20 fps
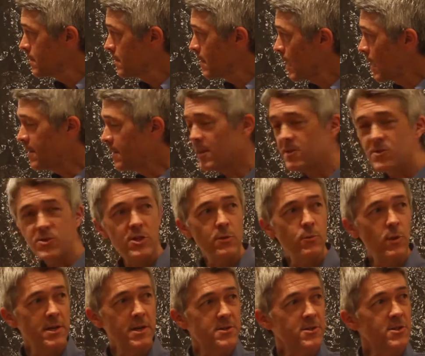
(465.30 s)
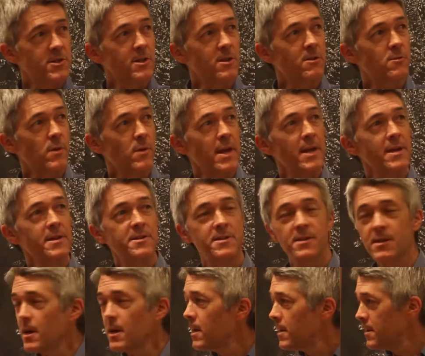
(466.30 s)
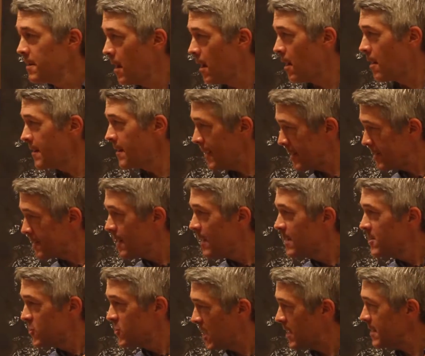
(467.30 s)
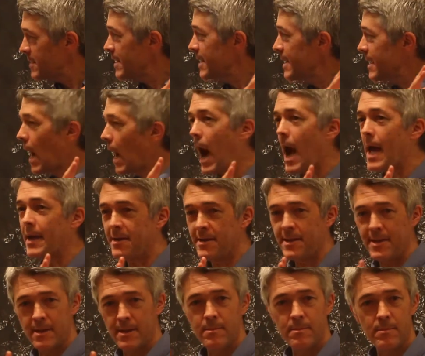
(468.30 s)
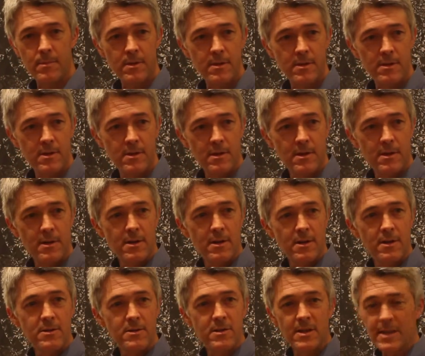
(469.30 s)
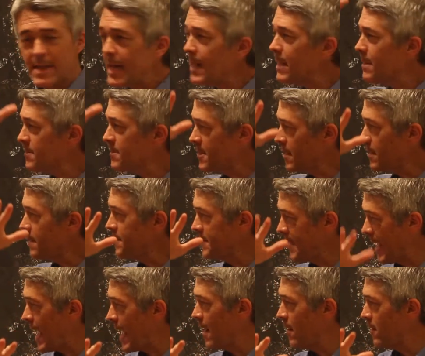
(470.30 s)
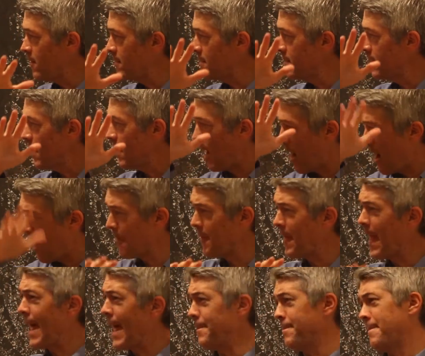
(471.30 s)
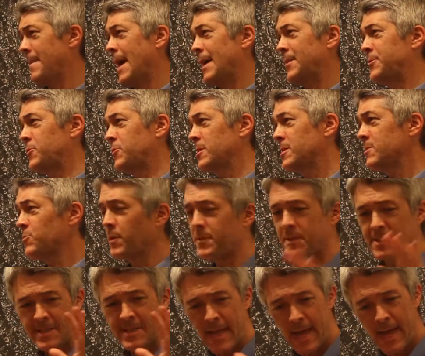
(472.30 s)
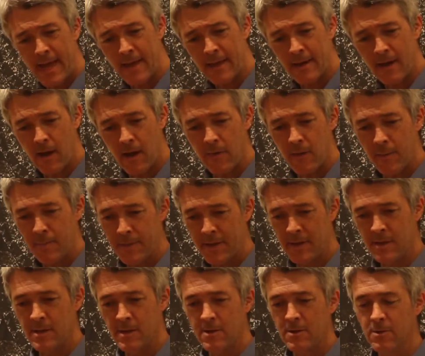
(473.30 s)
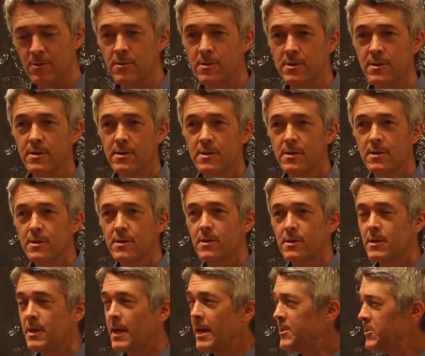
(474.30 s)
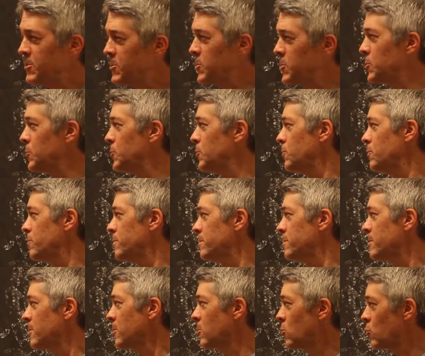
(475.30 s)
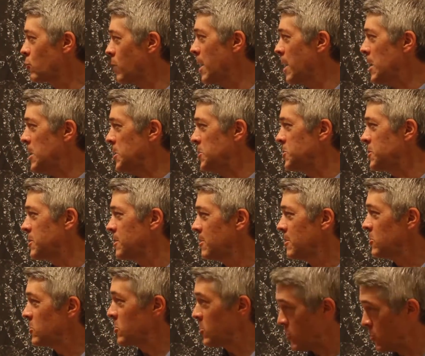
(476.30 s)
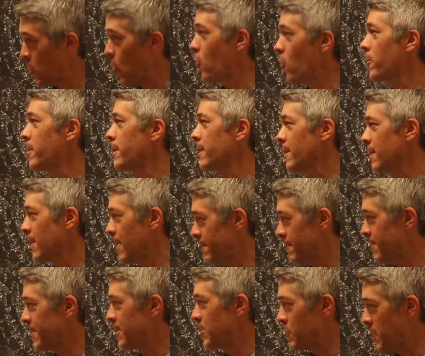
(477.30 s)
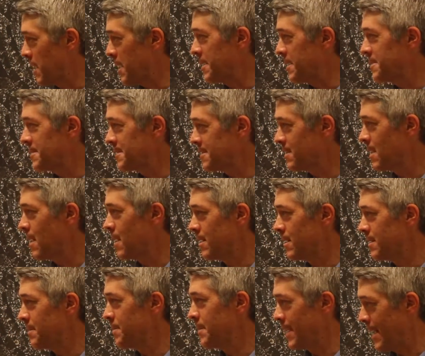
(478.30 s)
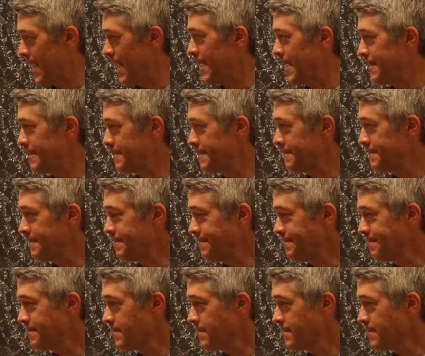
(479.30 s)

And then she went to the great Nart and gently guided him to lay himself down on that mattress with his head on the pillow. And soon the great snoring of the great Nart began.